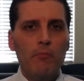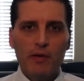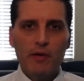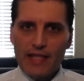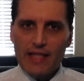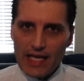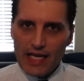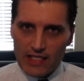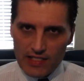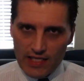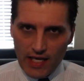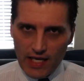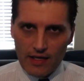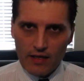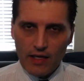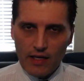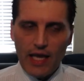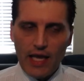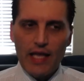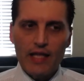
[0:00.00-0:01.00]
But that's
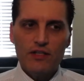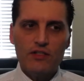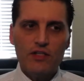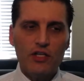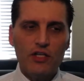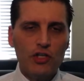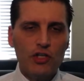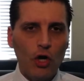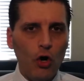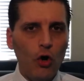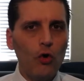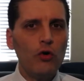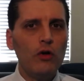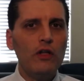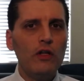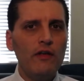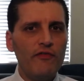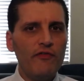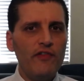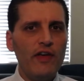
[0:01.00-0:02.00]
it. It's the
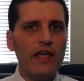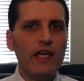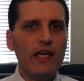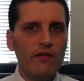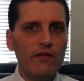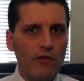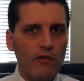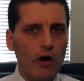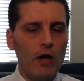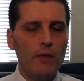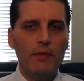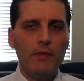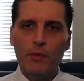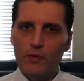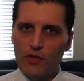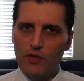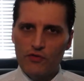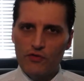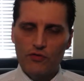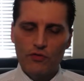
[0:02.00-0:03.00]
totally fake
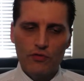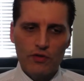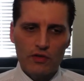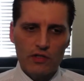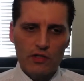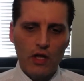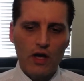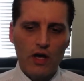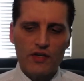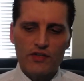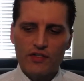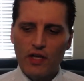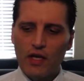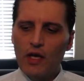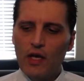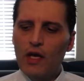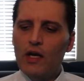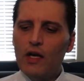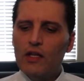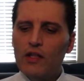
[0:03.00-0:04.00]
environment where the truth is lost.
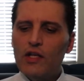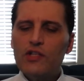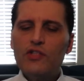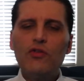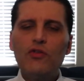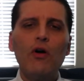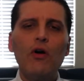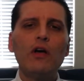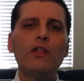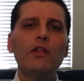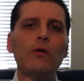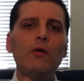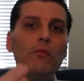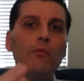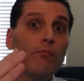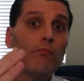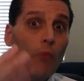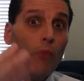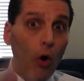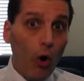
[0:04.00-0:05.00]
Let's talk a little
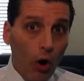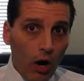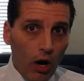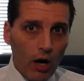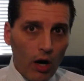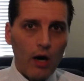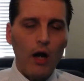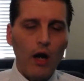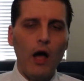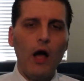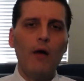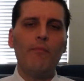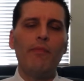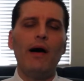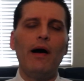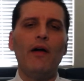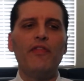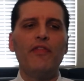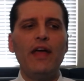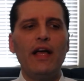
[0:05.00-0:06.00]
more
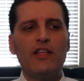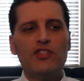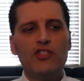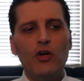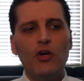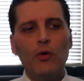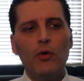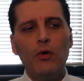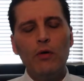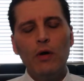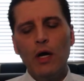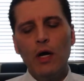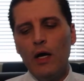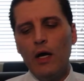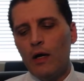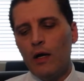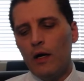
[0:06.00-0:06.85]
about that. So